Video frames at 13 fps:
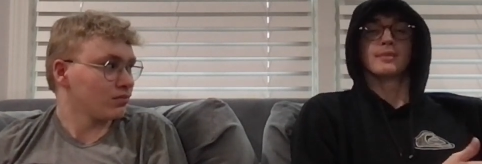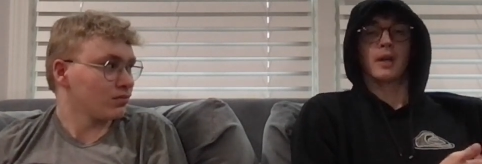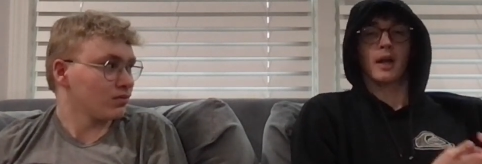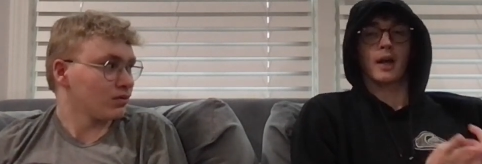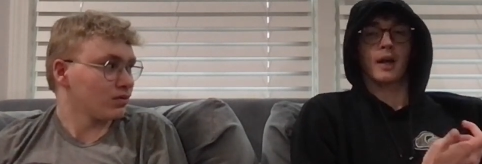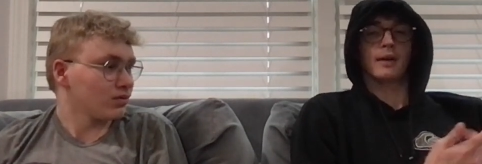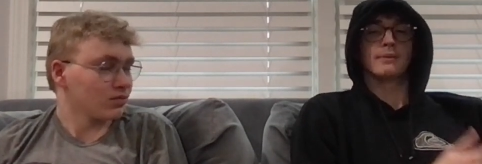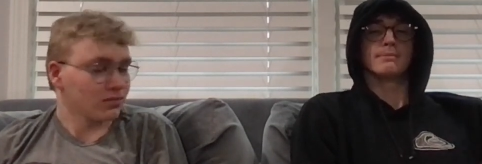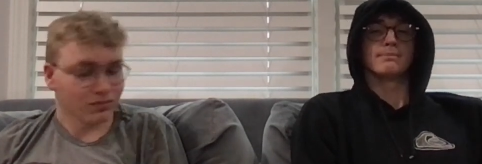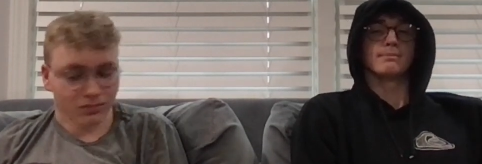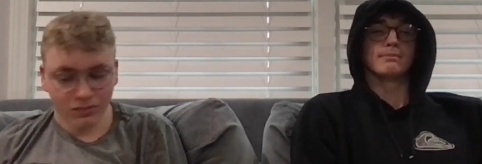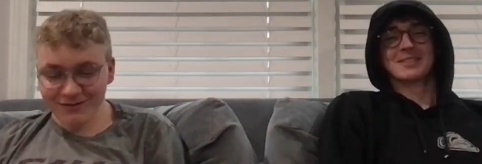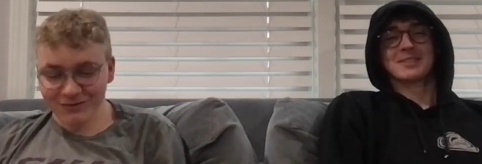Speaker 1: Ah.
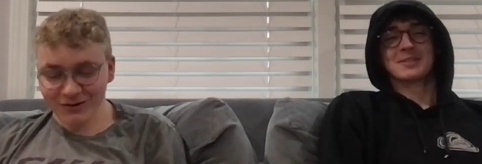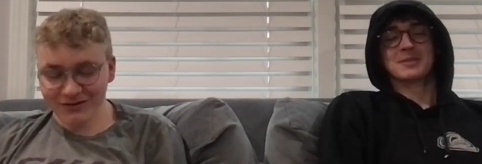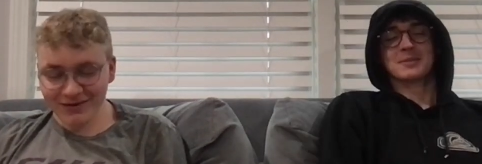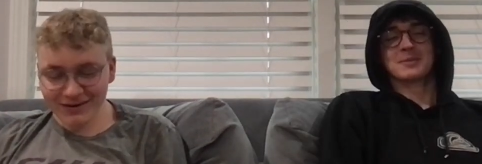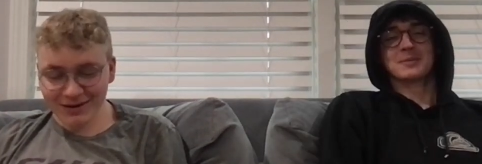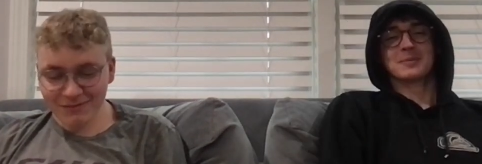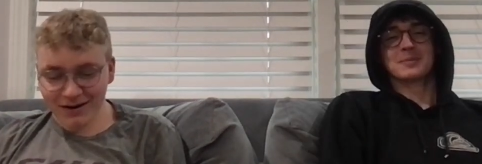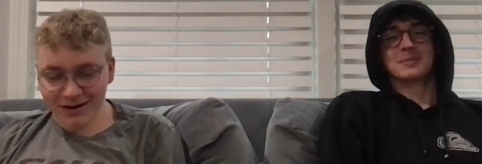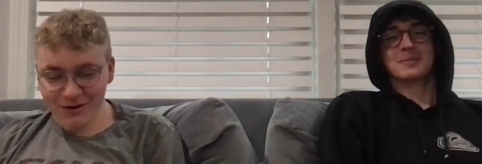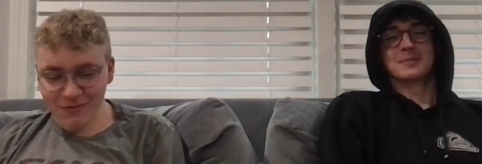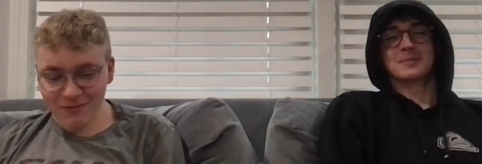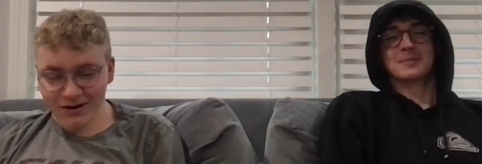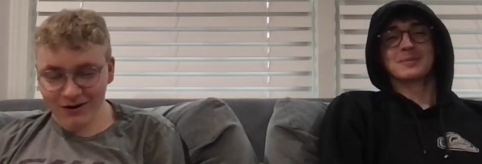Let's talk
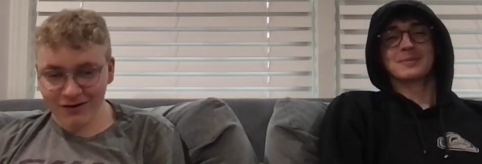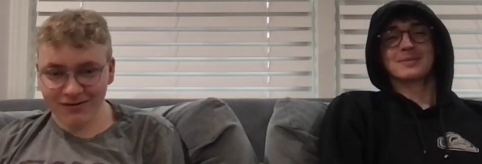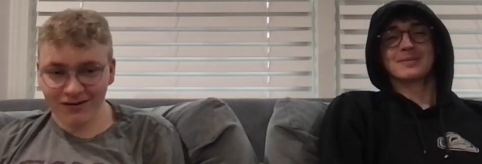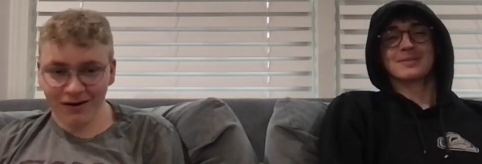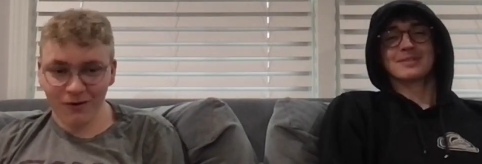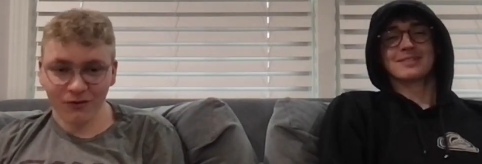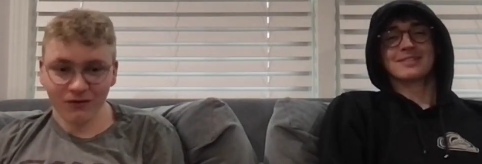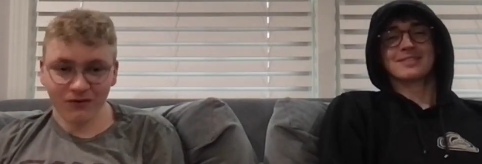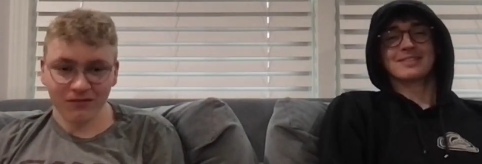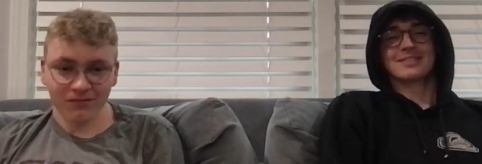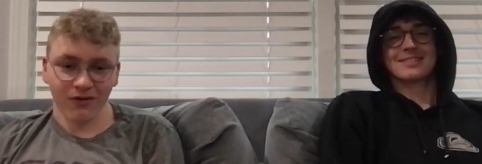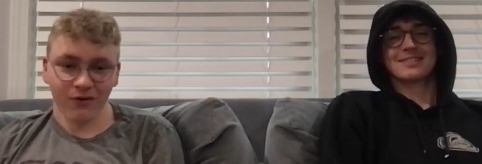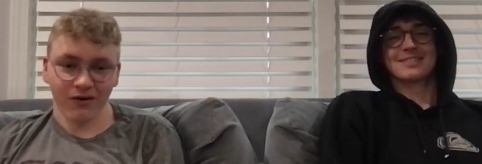about Aristotle's
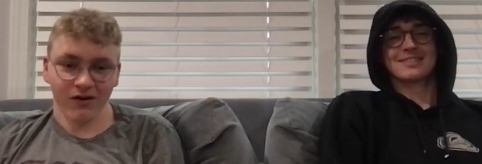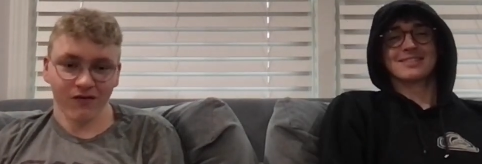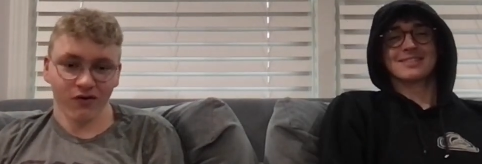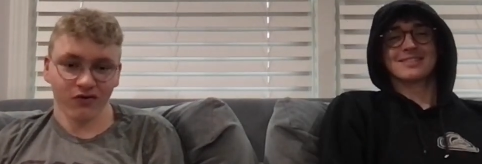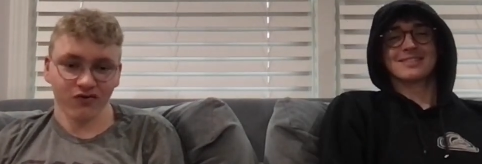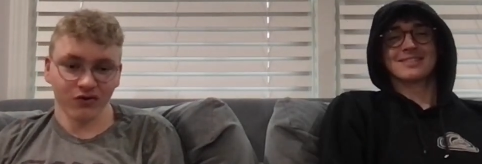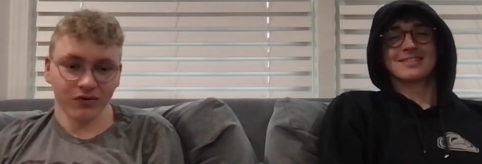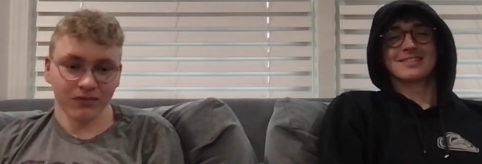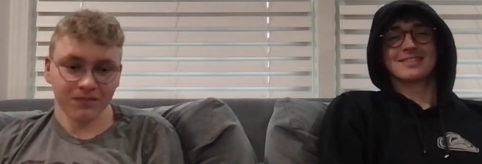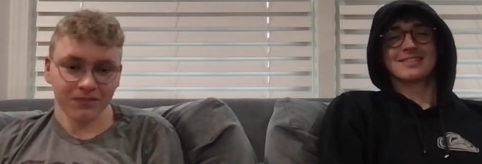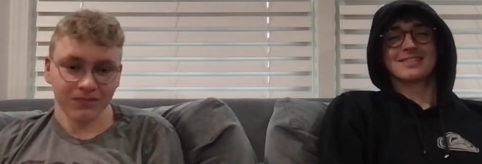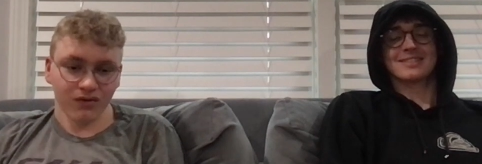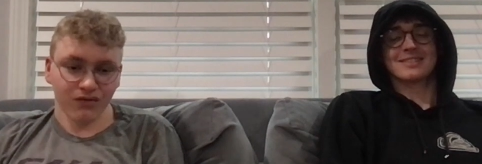theory of virtue.
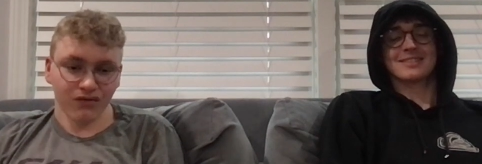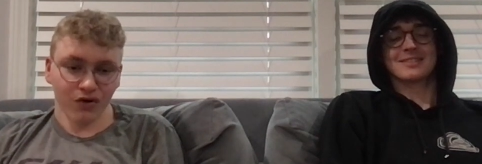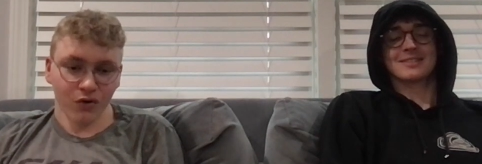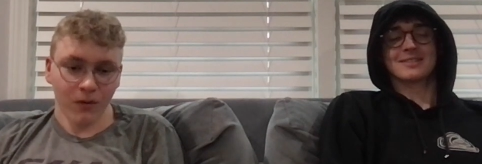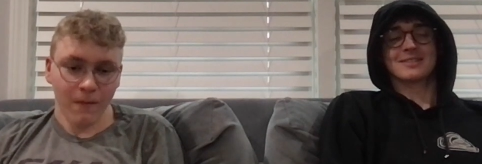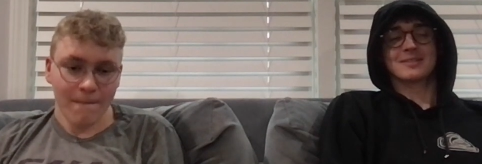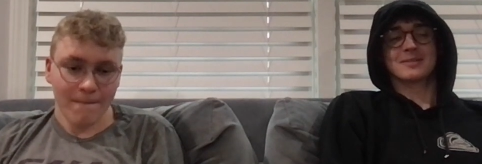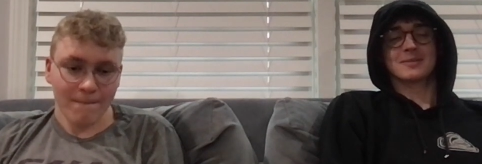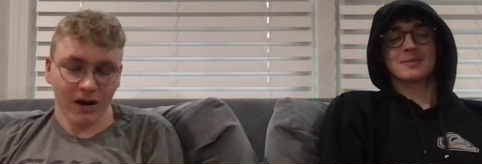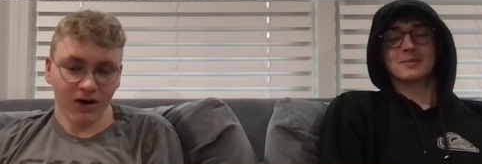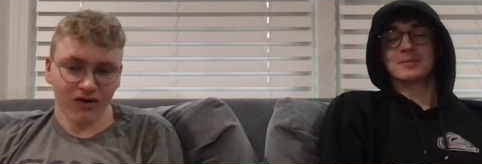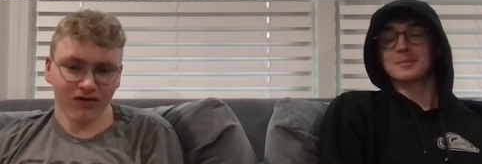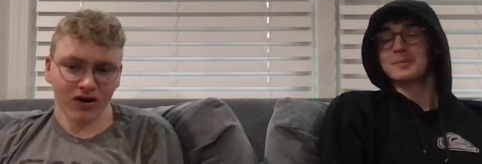So,
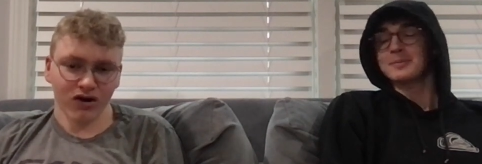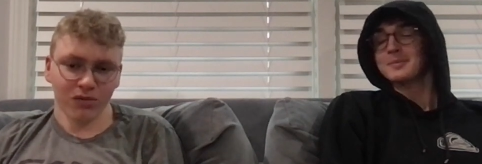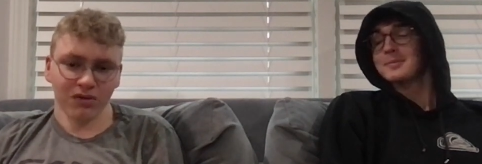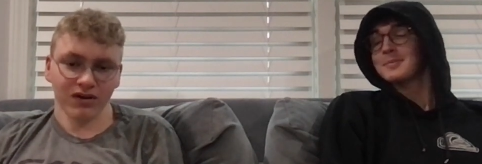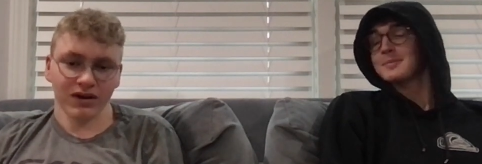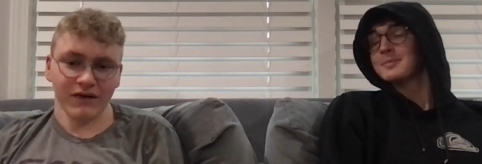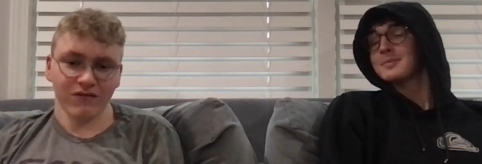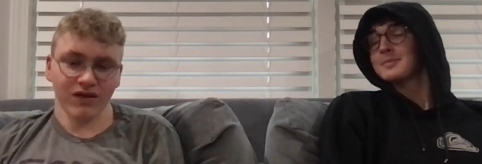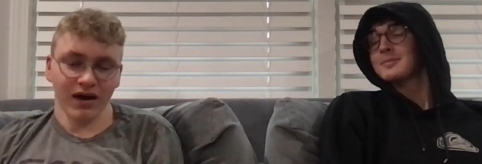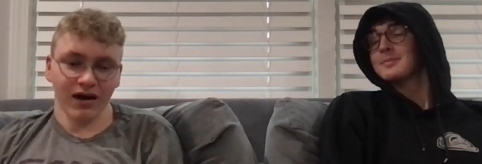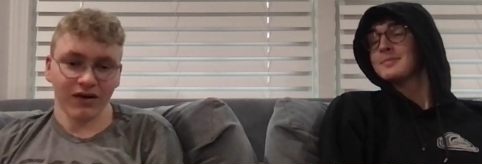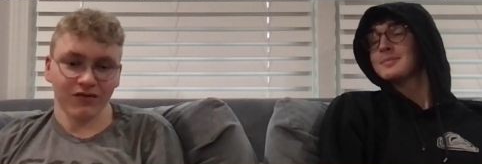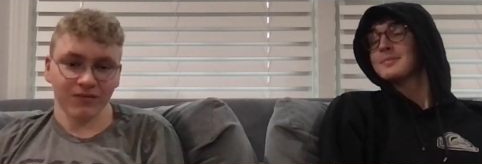Aristotle believed
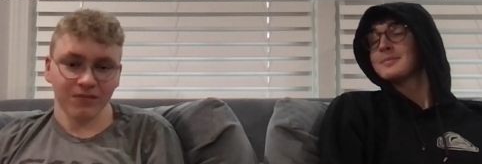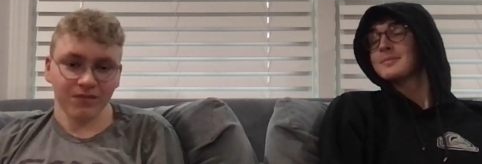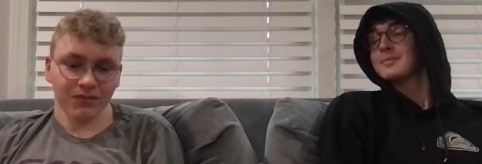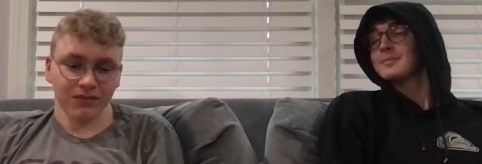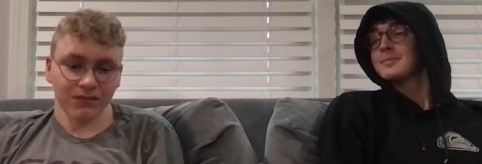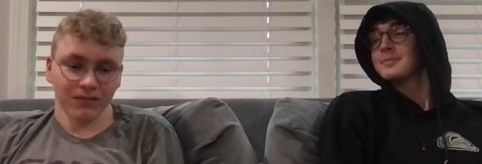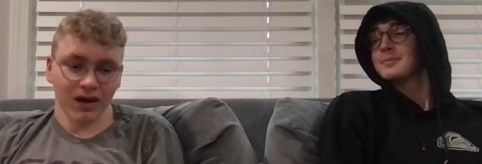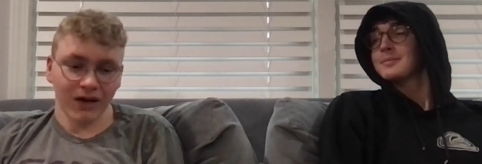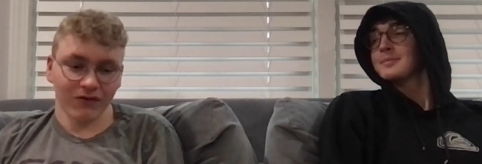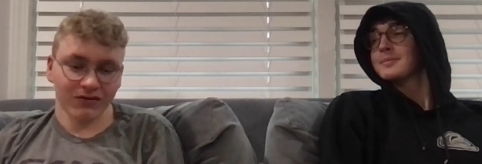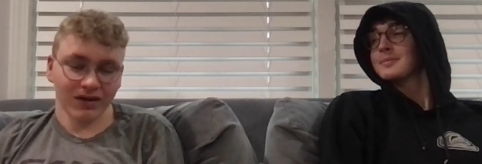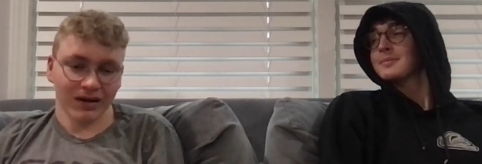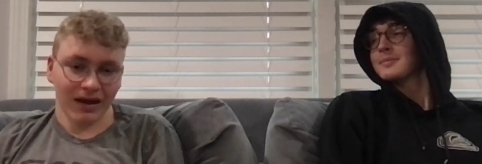that
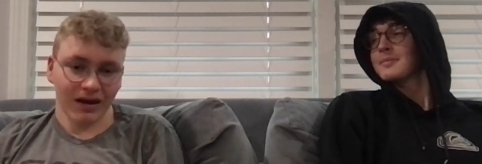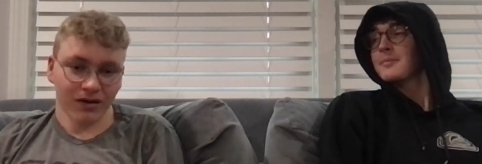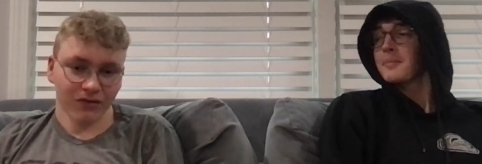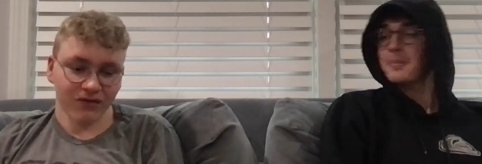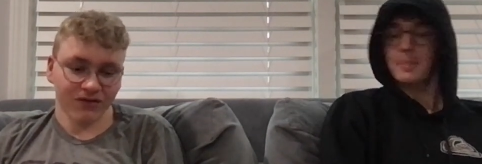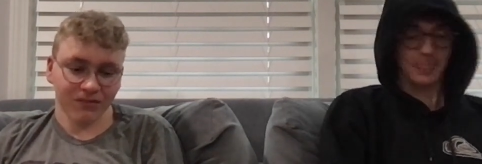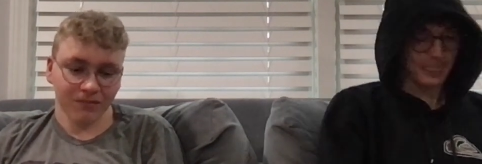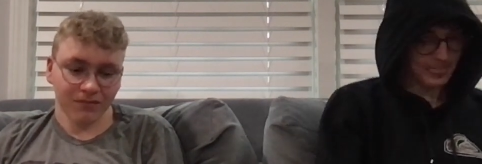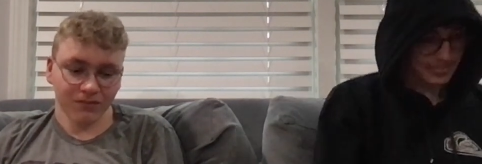everything has